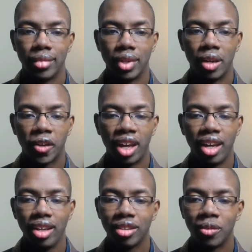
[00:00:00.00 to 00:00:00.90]

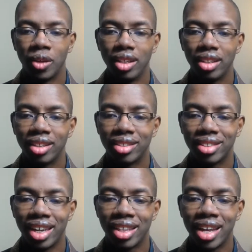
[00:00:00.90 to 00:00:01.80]
Okay, well, it looks
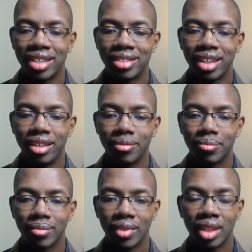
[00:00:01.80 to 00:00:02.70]
like that's it.
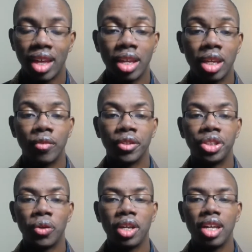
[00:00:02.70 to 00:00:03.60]
Thank you for
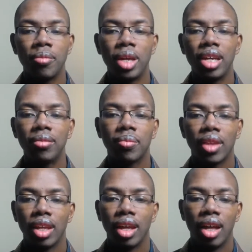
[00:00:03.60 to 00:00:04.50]
joining me.
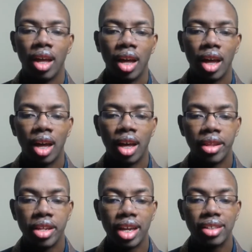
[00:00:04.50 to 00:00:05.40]

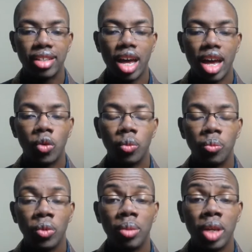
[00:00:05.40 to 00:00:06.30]
The next time
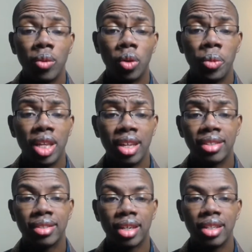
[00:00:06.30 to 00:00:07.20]
we meet will be
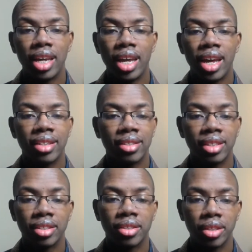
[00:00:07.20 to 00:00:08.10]
this Sunday at
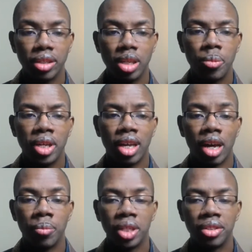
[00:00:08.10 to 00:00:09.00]
6:30
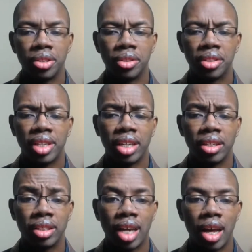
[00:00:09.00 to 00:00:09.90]
p.m. Eastern
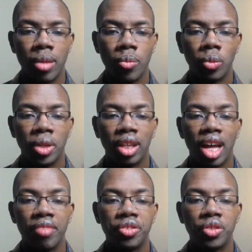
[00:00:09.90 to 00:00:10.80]
Standard Time. We'll be
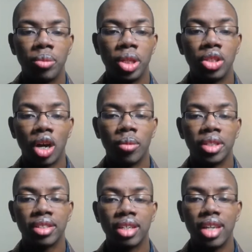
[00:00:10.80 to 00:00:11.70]
live streaming Dharma
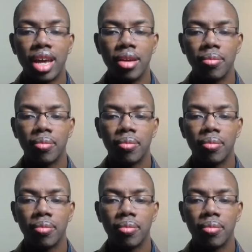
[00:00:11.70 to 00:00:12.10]
Sunday.